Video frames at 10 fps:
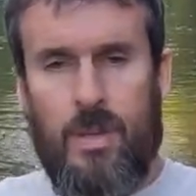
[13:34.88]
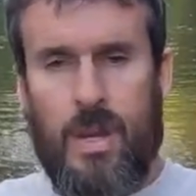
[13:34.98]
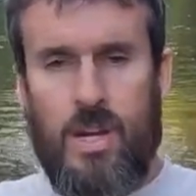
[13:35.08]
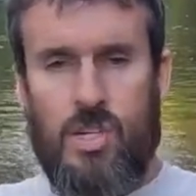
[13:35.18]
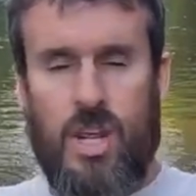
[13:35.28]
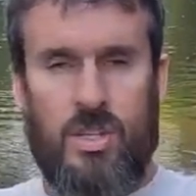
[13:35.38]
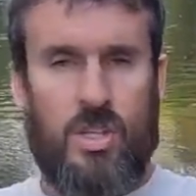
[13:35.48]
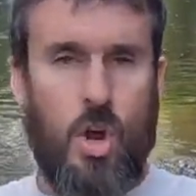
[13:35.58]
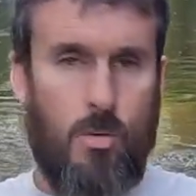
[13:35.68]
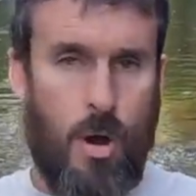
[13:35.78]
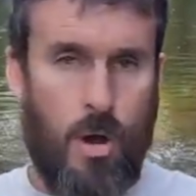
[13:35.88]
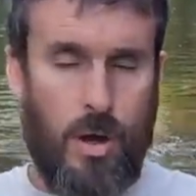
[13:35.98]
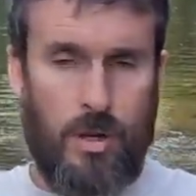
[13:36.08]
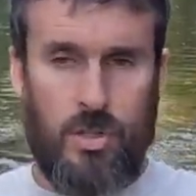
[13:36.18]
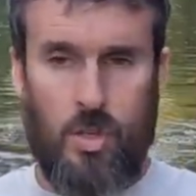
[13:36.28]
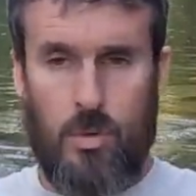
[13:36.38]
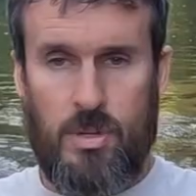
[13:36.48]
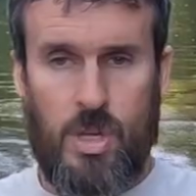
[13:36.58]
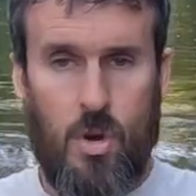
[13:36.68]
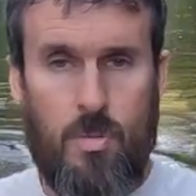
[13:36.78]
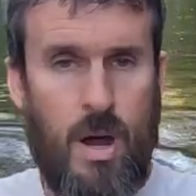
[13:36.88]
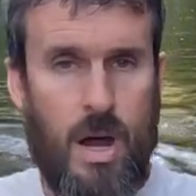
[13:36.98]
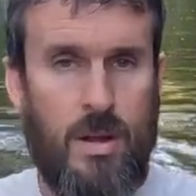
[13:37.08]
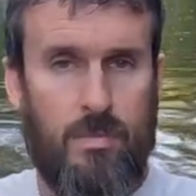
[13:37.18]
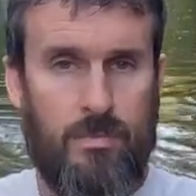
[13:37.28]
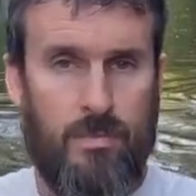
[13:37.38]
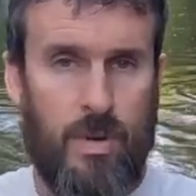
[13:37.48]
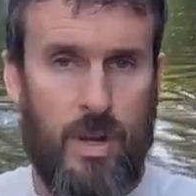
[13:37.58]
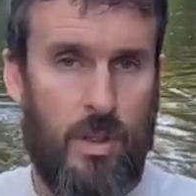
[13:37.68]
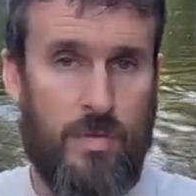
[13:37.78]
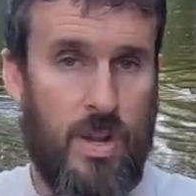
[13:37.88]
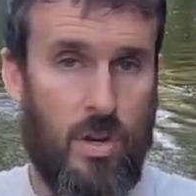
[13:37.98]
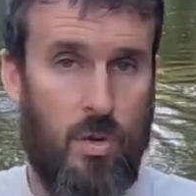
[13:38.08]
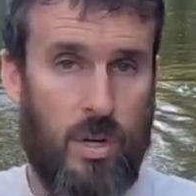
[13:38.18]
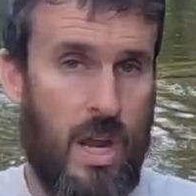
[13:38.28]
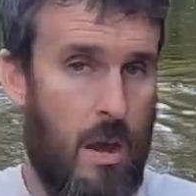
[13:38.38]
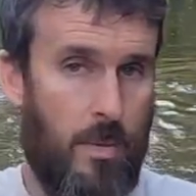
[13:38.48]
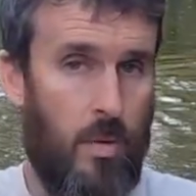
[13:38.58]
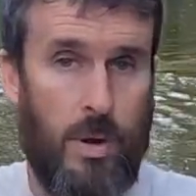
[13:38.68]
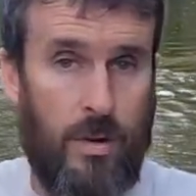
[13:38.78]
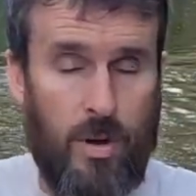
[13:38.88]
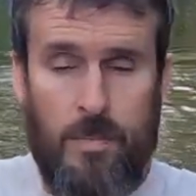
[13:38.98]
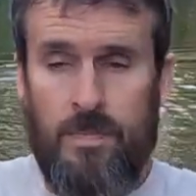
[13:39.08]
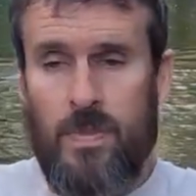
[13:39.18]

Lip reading: that actually has a tow bar on it, so it could be towed behind another vehicle or camper or whatever.